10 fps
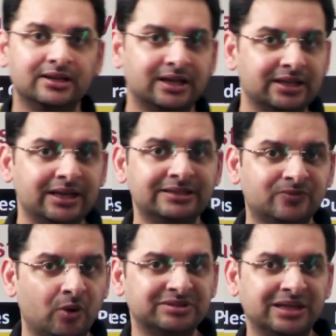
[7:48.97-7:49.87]
The other
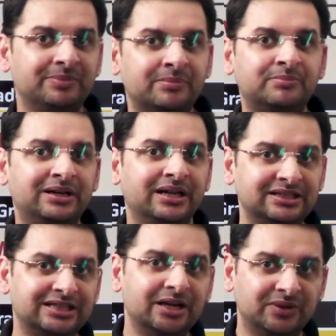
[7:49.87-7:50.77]
is from September
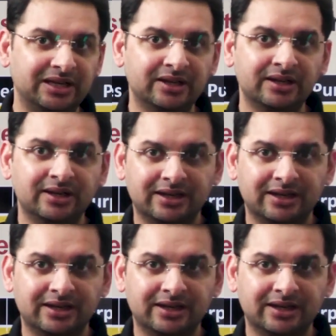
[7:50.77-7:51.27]
till January.